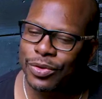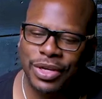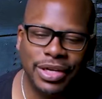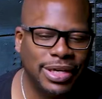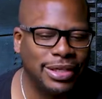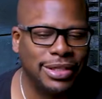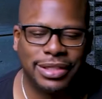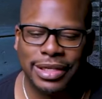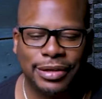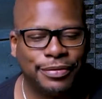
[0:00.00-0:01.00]
good at just
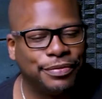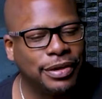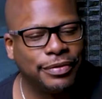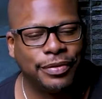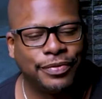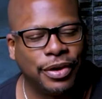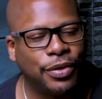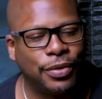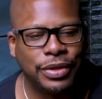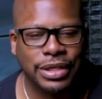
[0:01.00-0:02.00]
sitting in front of a
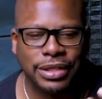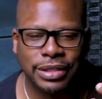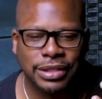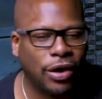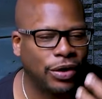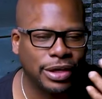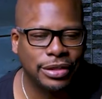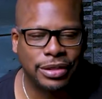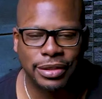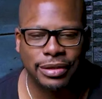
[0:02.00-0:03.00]
phone and talking
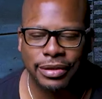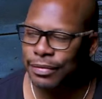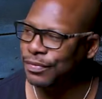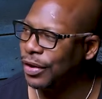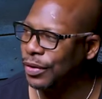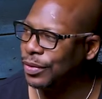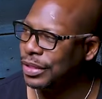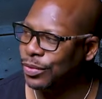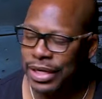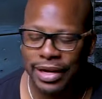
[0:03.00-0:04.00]
to a phone
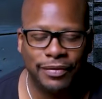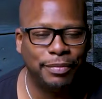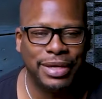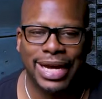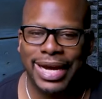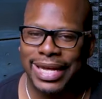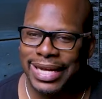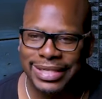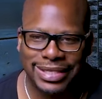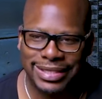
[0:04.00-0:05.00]
and whatever. Me, I
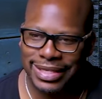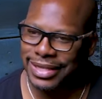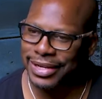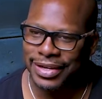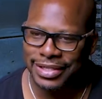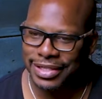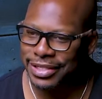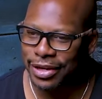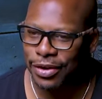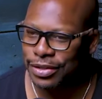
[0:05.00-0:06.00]
can't just sit there and just
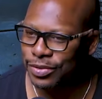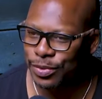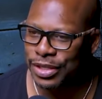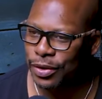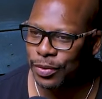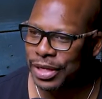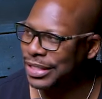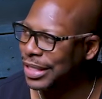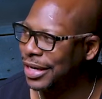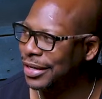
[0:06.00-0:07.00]
talk to, when no one
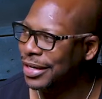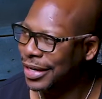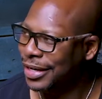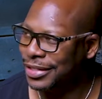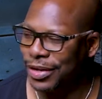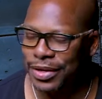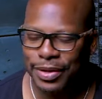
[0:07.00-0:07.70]
is there. So it